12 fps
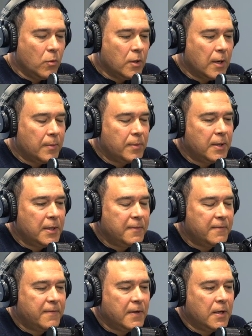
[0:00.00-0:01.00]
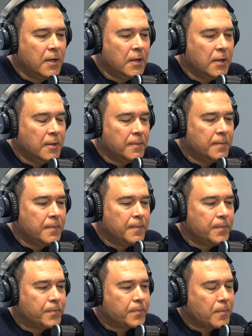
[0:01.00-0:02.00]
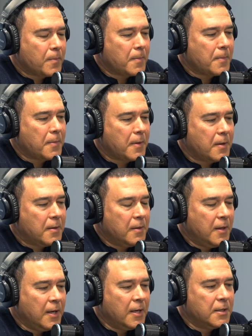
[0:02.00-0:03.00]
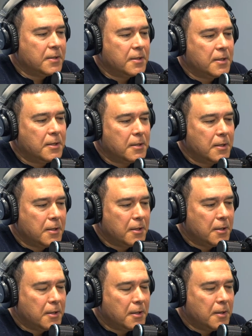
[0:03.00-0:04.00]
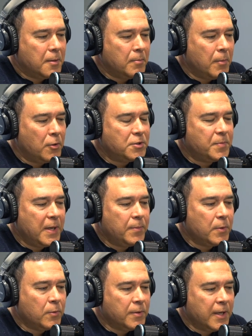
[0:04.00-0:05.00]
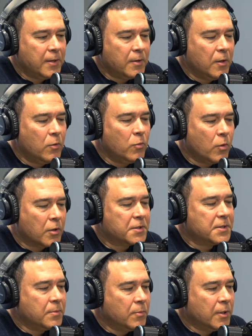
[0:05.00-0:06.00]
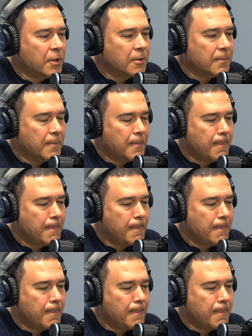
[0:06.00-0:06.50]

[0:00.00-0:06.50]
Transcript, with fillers: Well, I believe um, that most people, when they go work somewhere,